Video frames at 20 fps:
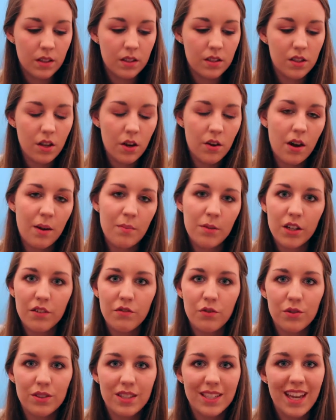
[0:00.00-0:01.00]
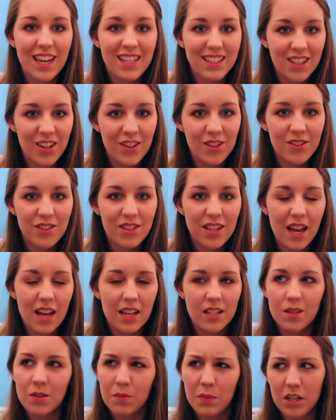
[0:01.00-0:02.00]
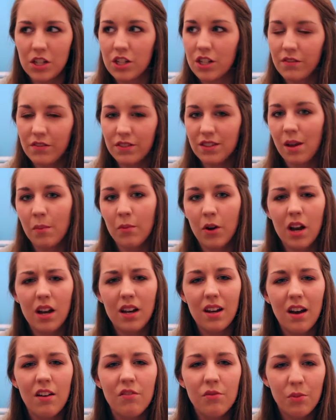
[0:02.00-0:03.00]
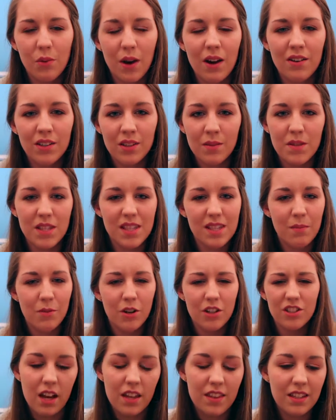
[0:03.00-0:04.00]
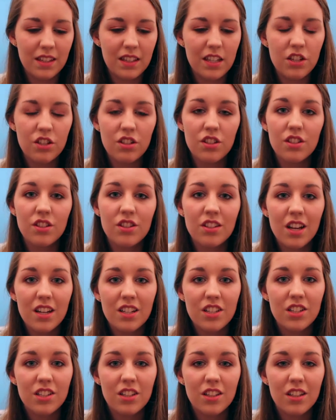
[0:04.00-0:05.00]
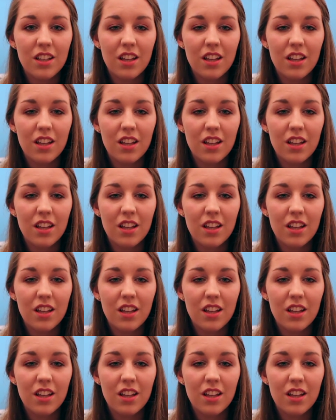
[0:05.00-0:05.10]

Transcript: So I'm looking forward to getting those, especially for summer. I love wearing them in summer. I think they're just such